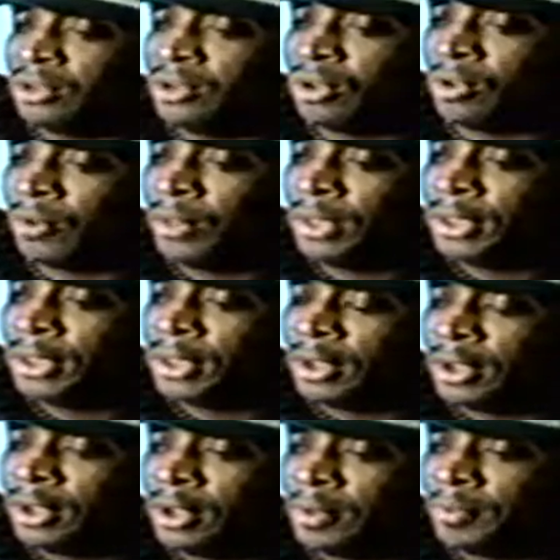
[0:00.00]
you know,
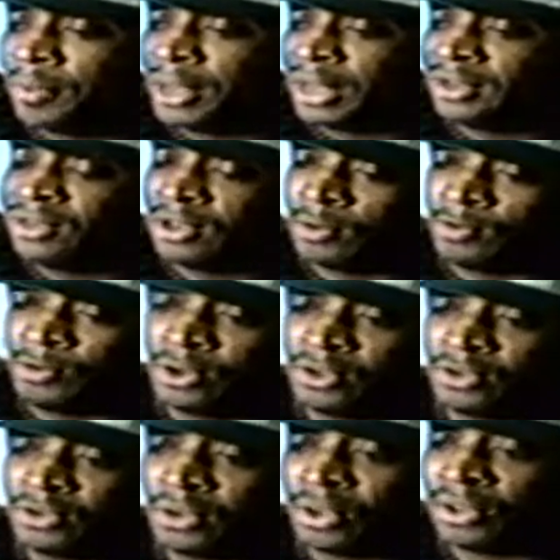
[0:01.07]
um, I tell
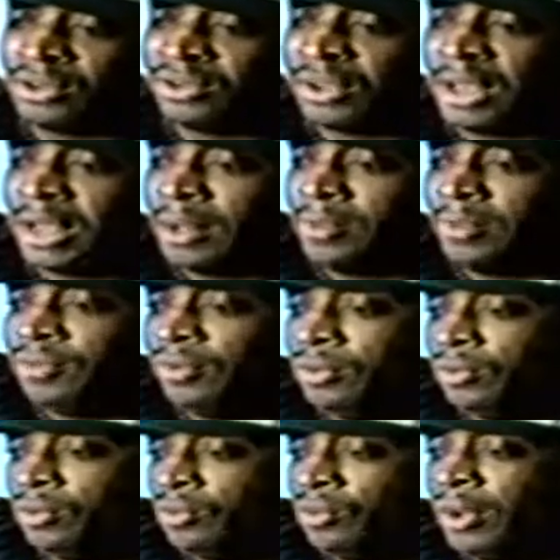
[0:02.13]
brothers all the time, if
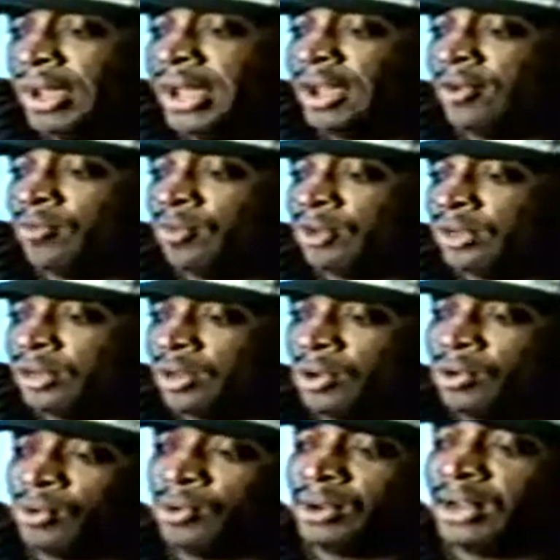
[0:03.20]
you do have one,
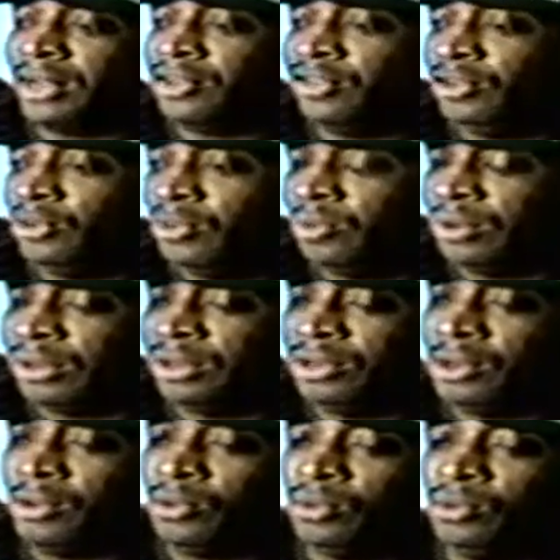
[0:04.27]
learn how to shoot one and know